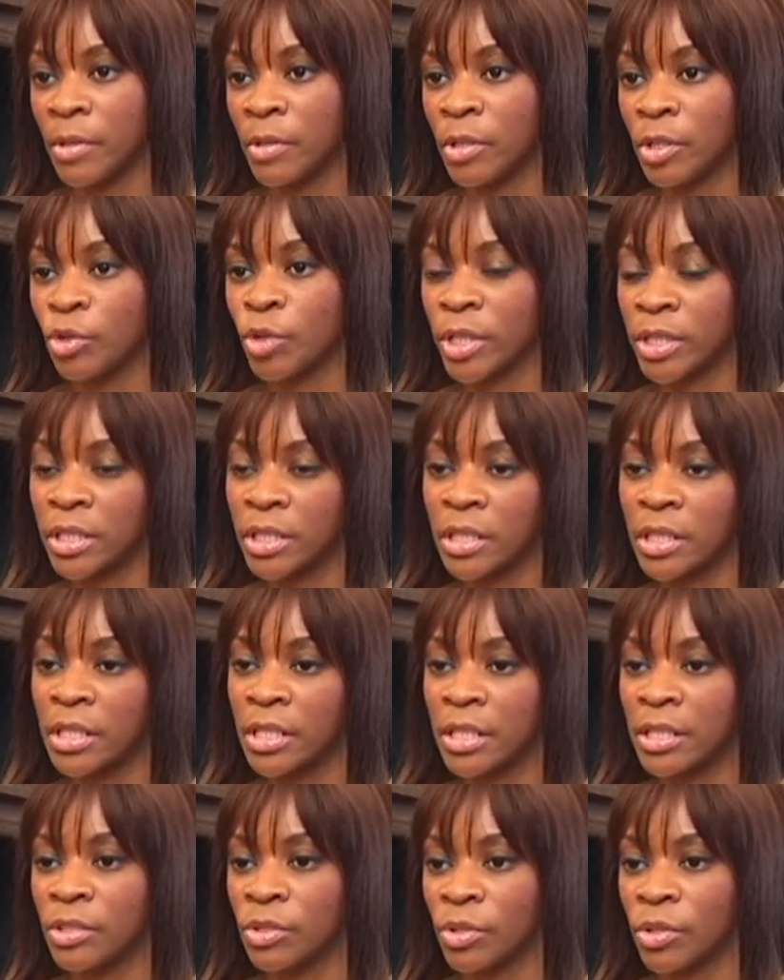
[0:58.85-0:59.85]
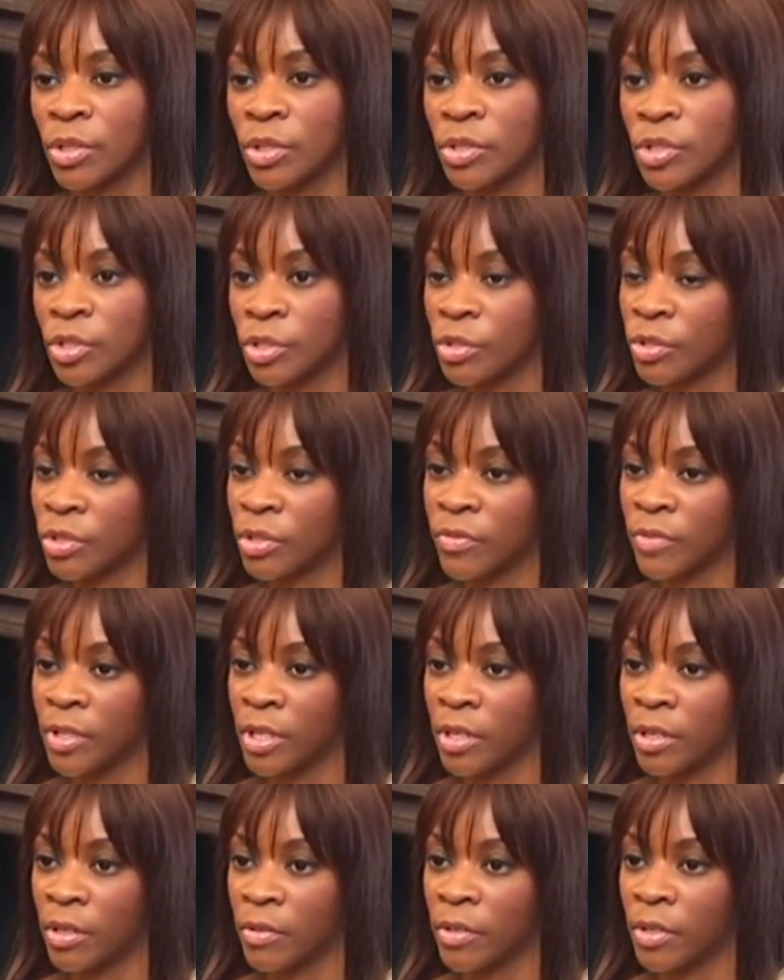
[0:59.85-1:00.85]
addressing the needs or the concerns of
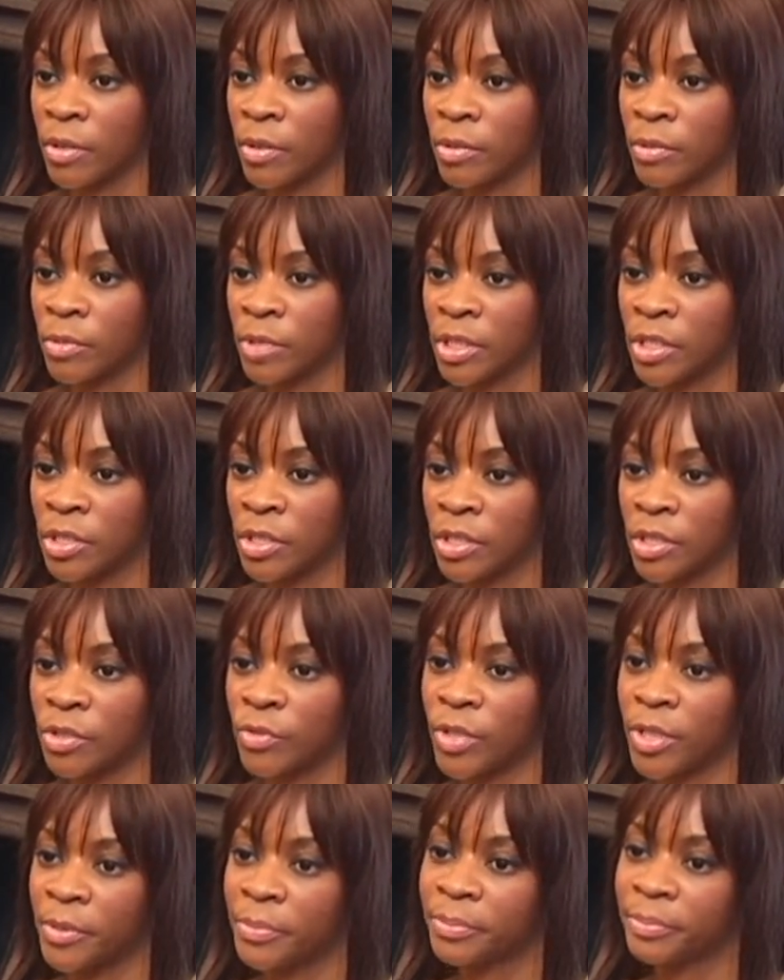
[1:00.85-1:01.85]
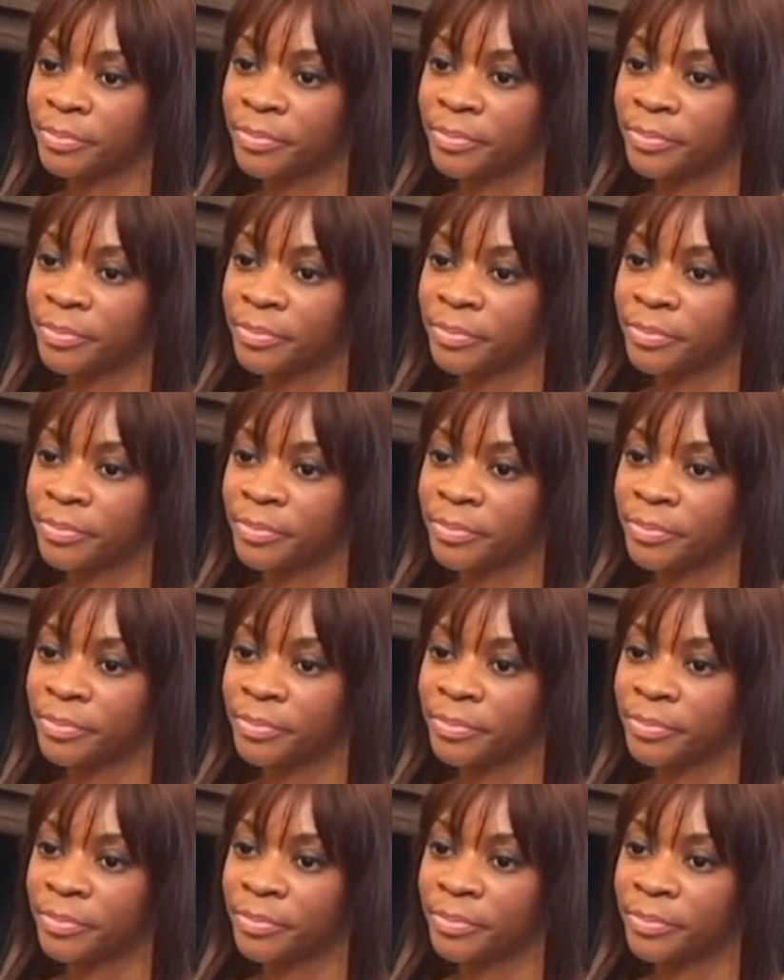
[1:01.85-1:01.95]
their citizenry.